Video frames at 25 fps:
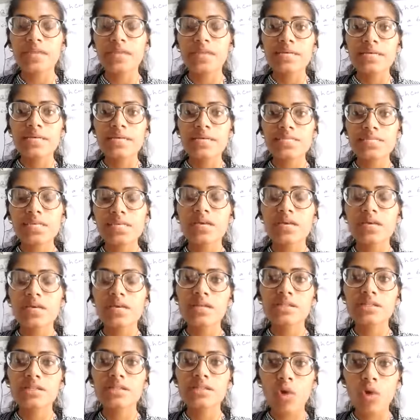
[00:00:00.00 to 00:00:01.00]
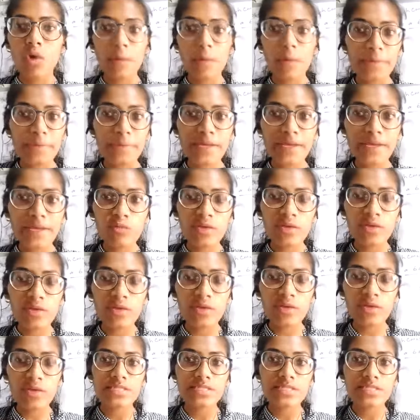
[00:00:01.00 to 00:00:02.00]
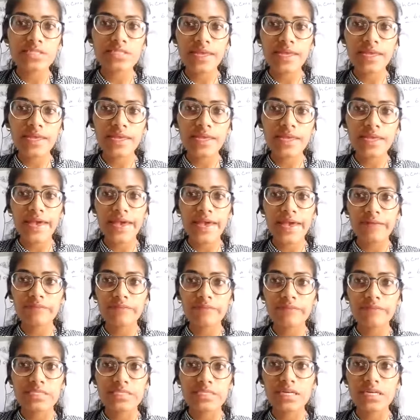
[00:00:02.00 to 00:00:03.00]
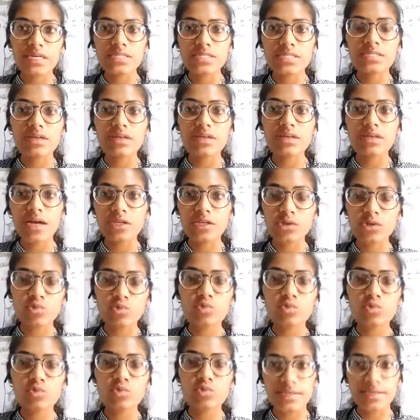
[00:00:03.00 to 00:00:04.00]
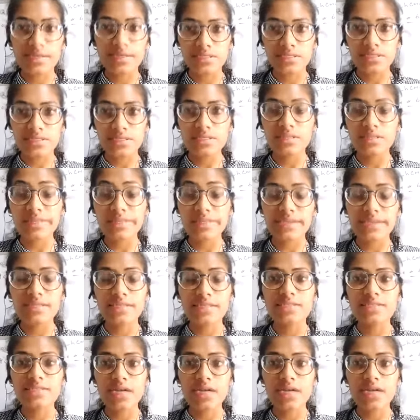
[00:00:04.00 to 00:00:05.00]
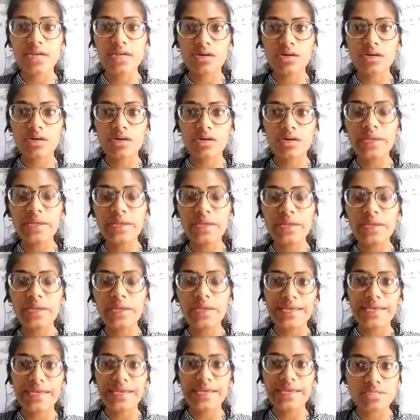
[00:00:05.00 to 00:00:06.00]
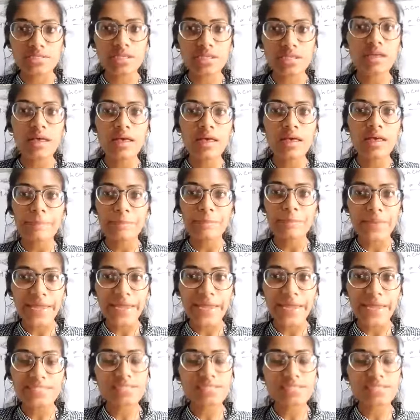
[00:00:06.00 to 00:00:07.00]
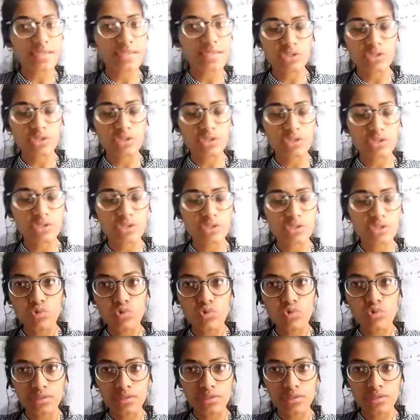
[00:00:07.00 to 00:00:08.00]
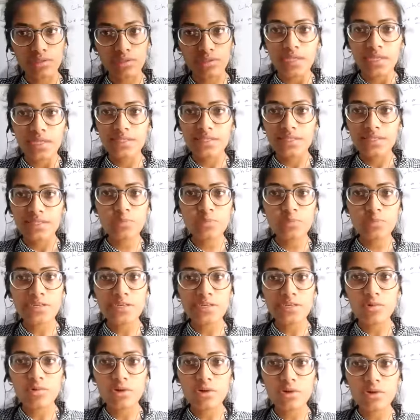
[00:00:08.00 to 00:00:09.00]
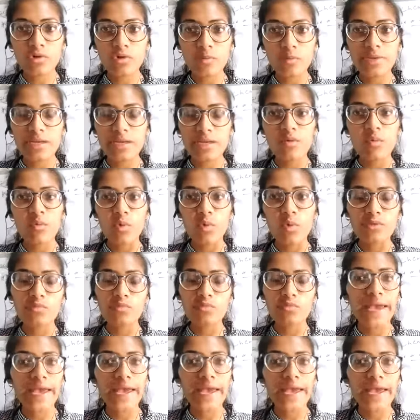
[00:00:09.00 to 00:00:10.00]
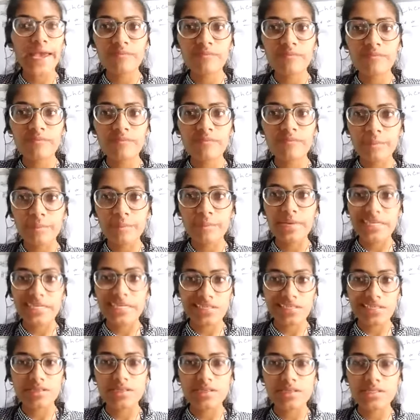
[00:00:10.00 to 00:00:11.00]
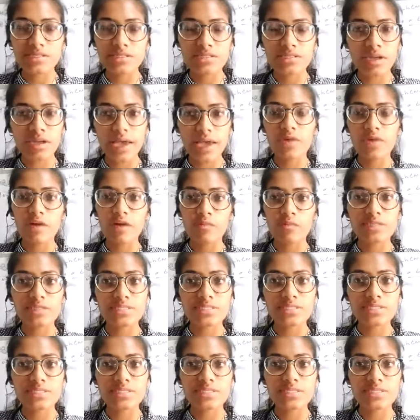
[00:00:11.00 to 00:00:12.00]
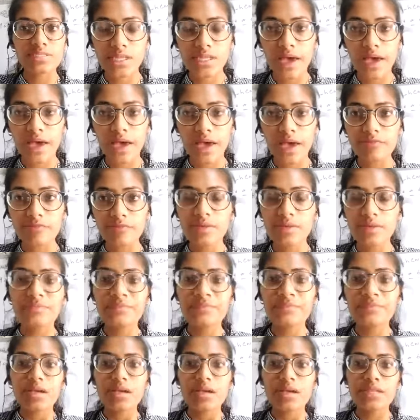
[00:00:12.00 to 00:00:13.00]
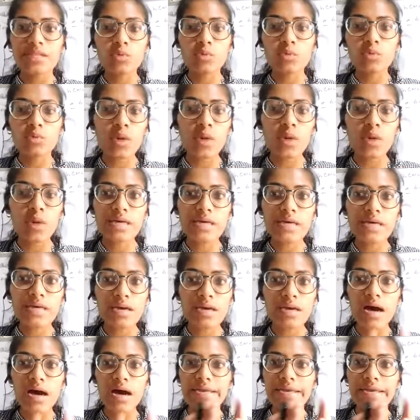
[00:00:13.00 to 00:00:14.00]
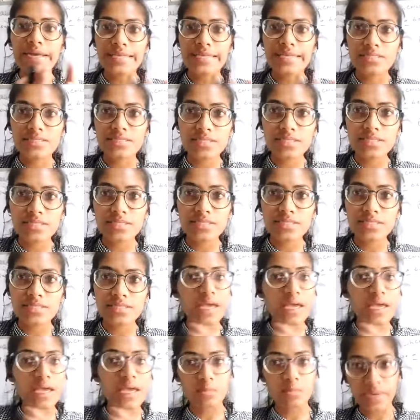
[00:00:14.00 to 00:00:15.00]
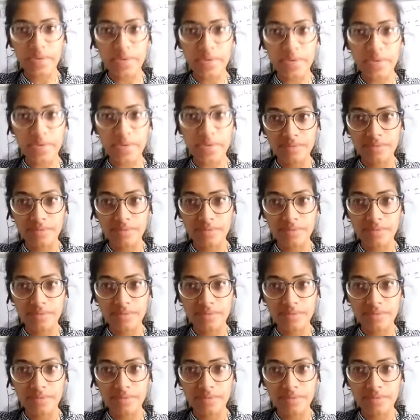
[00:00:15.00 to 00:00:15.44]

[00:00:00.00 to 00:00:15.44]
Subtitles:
See, the topic we are studying, we have discussed our two classes, that is our topic, acid, base, and the salt. In this particular topic, what we have basically described, what we have basically derived, that what are our acid and base.